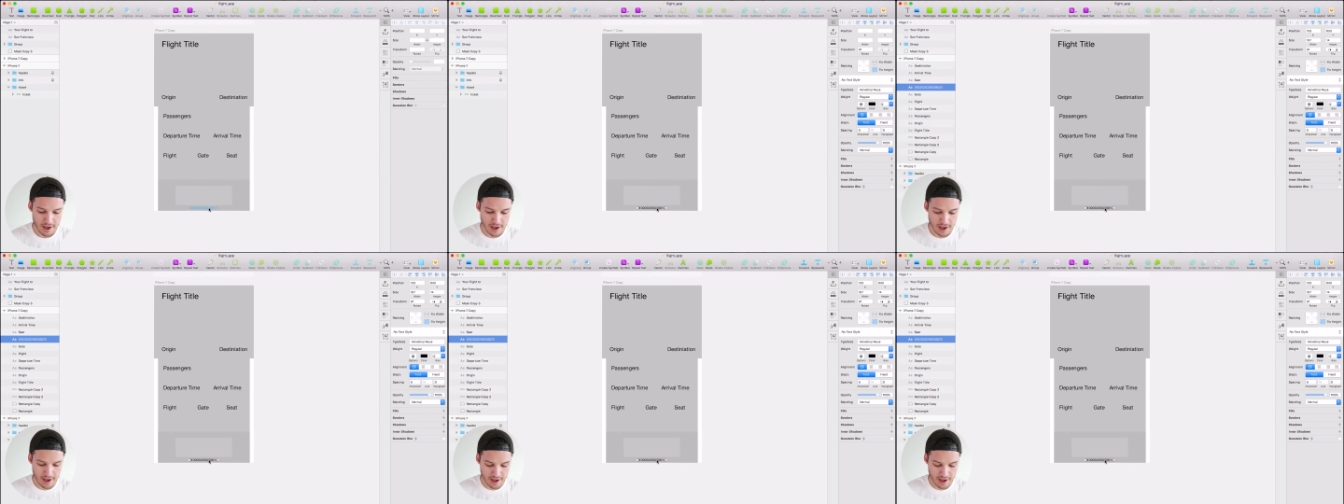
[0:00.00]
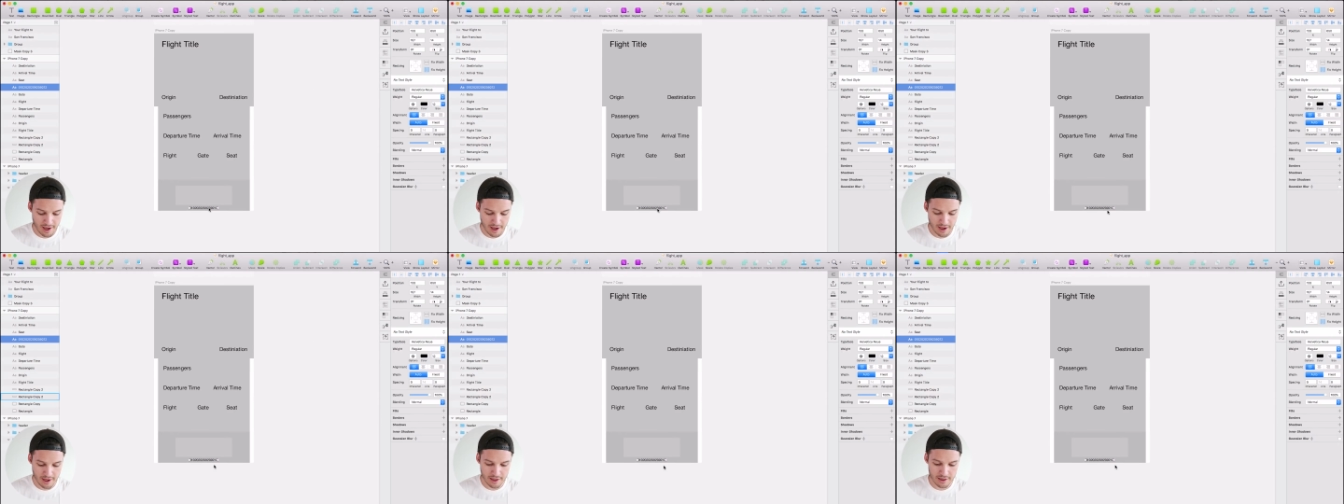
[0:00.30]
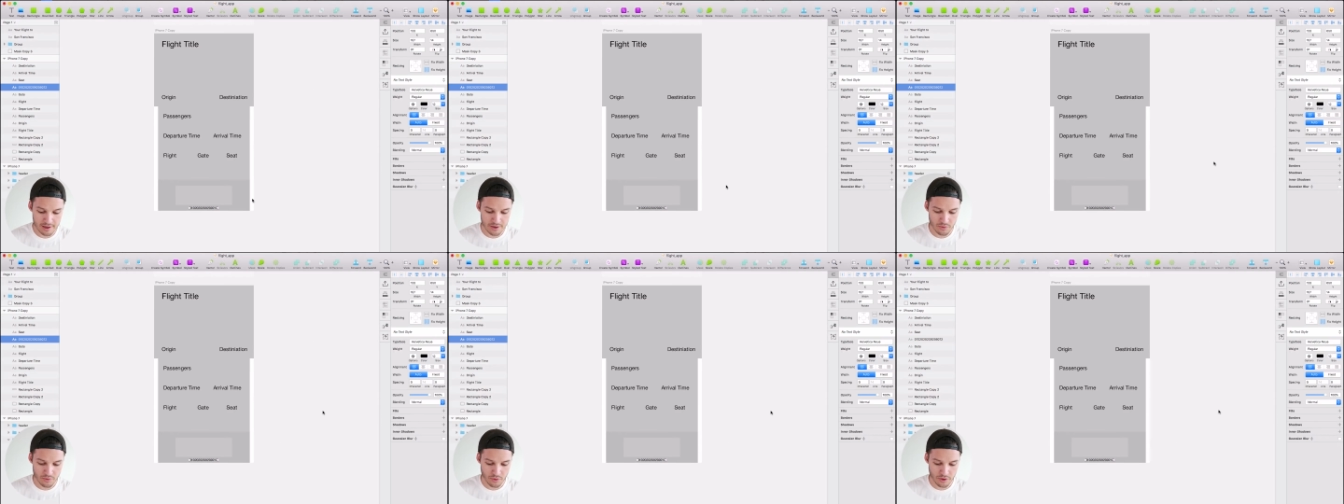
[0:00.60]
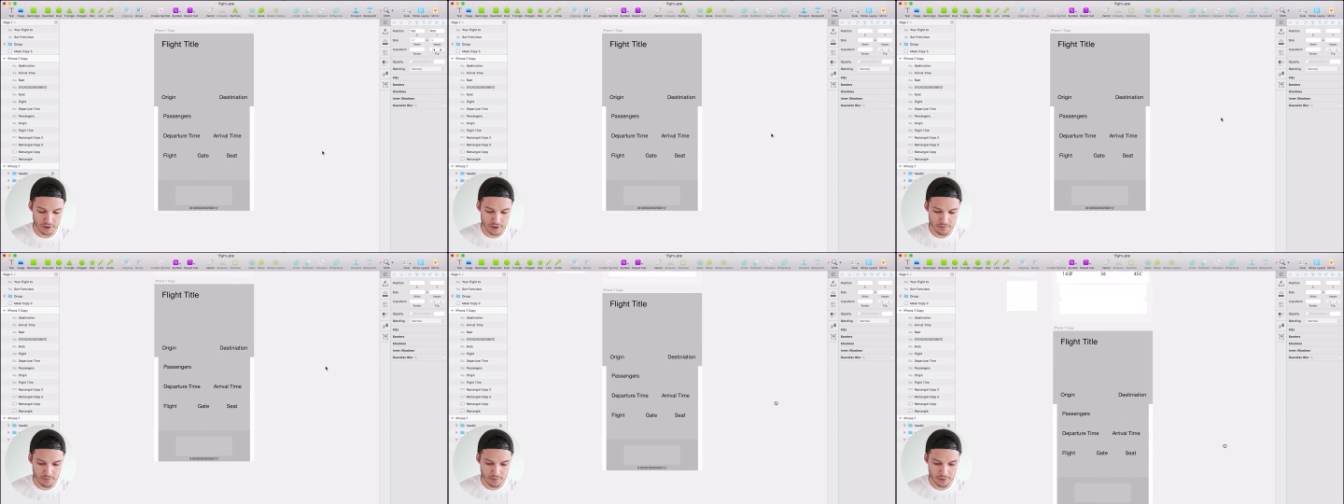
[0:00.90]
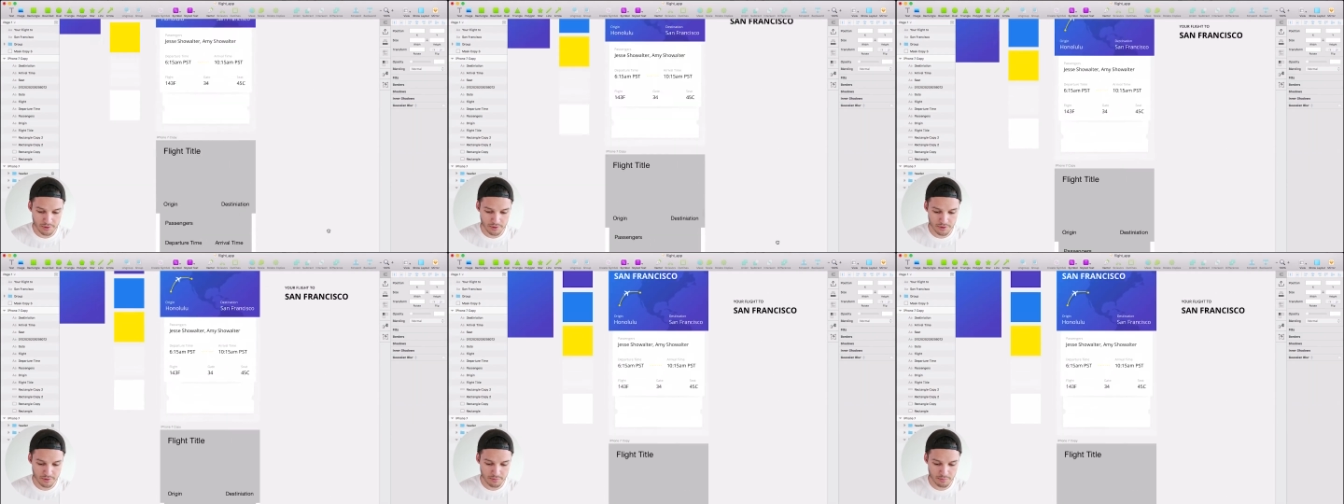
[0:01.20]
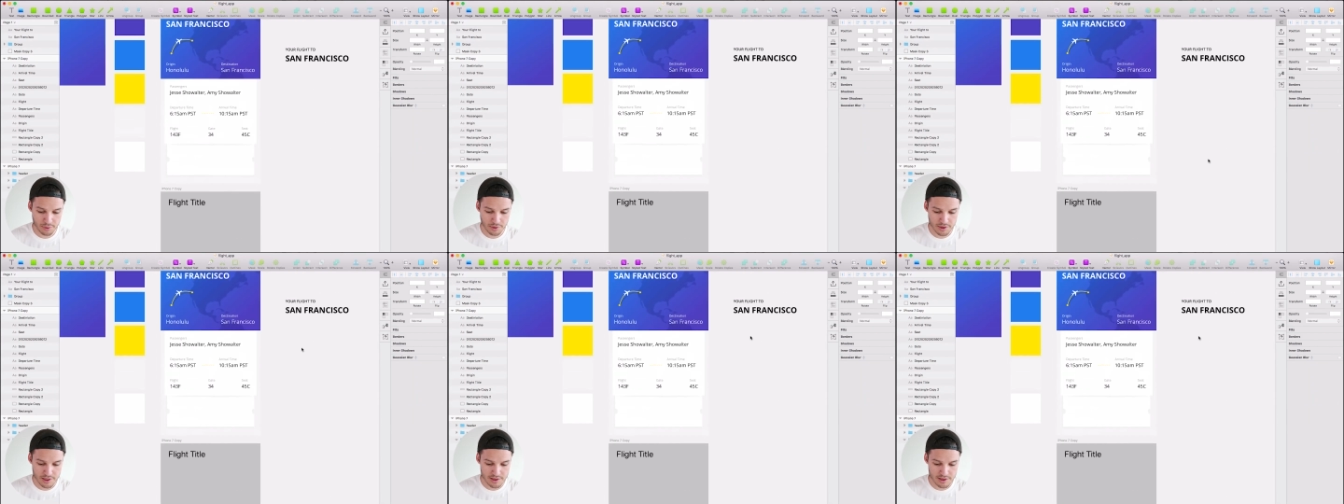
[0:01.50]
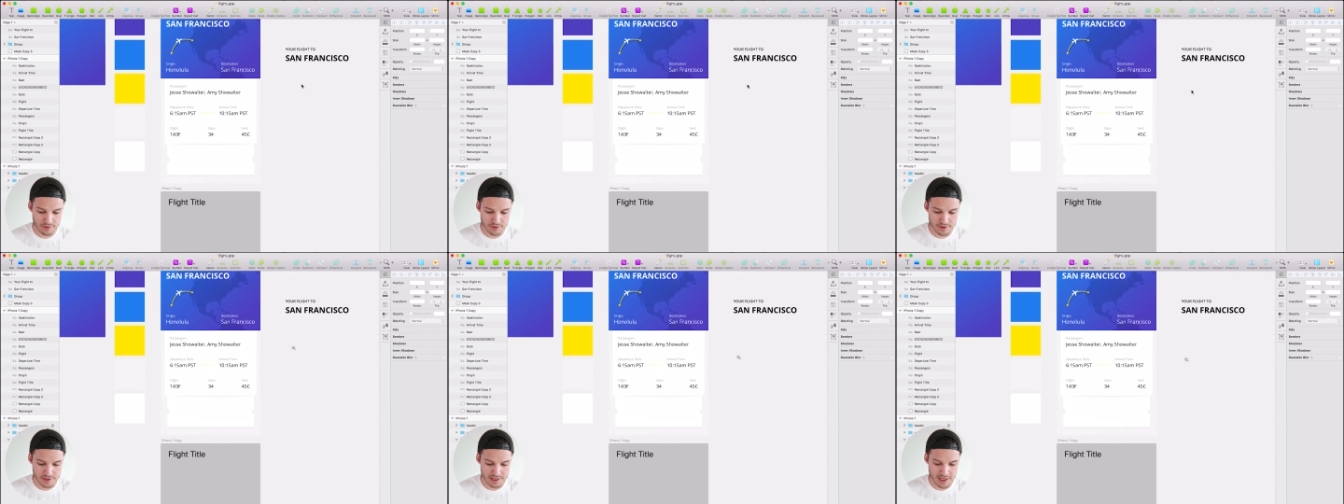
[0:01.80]
and we're gonna build, put
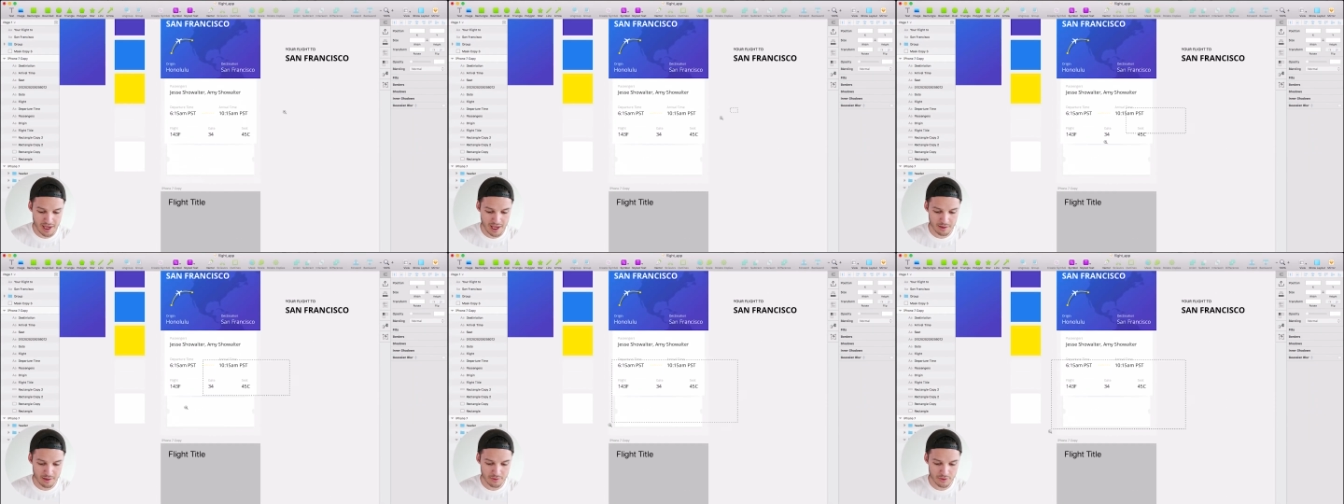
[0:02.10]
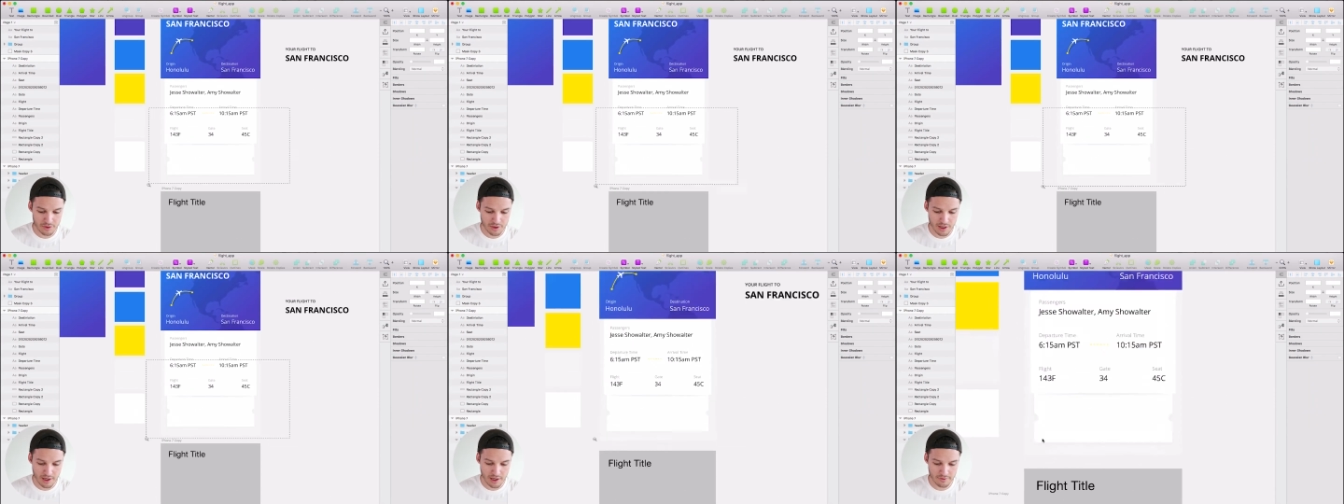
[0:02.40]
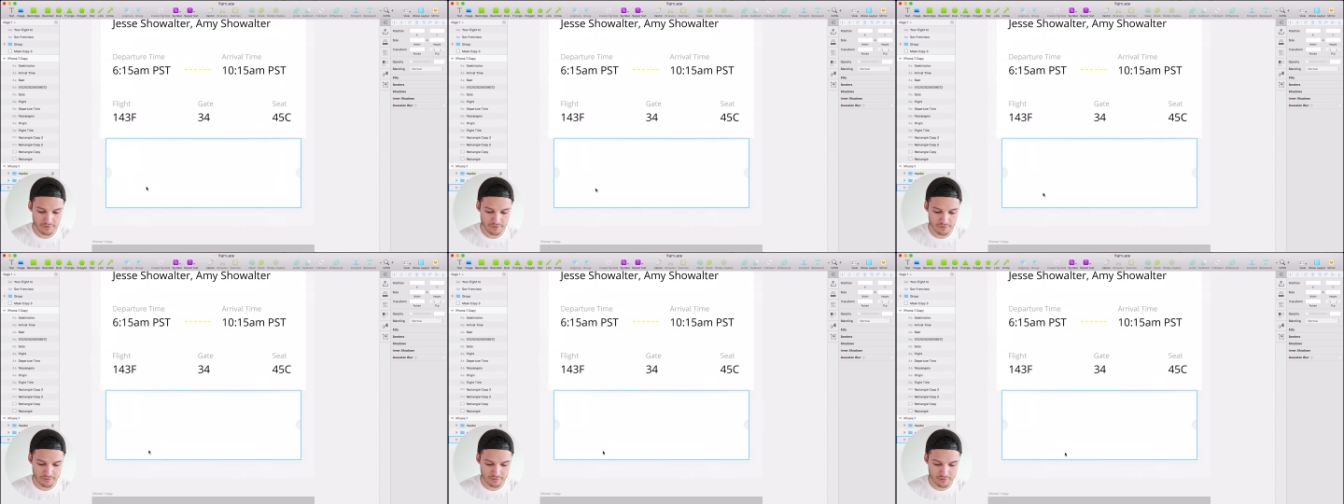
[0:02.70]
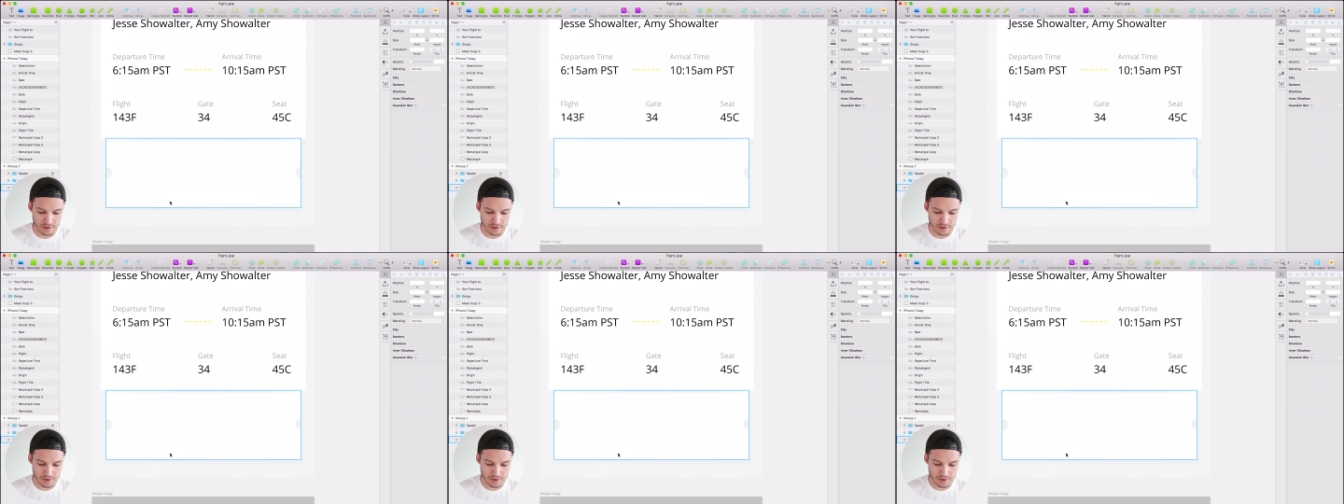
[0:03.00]
this little scannable kind of,